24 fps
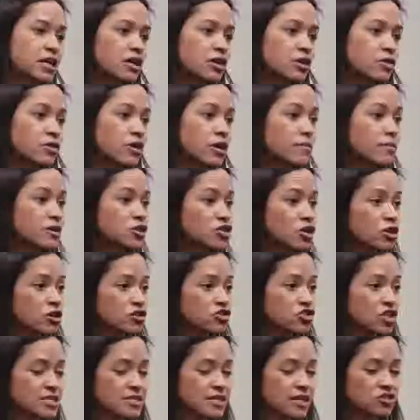including maternal
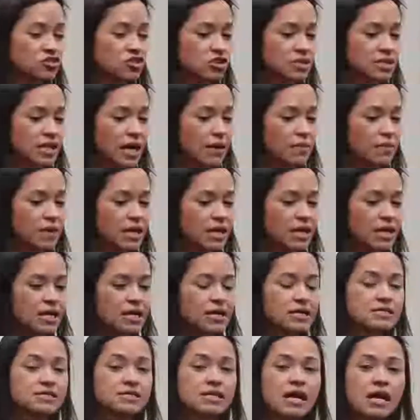gestational
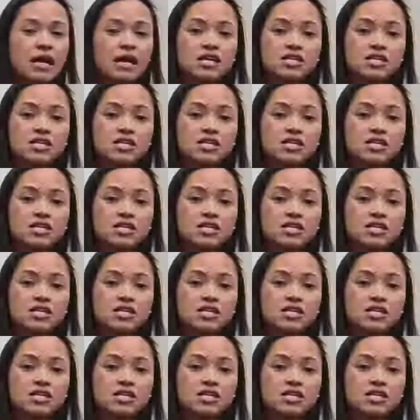diabetes,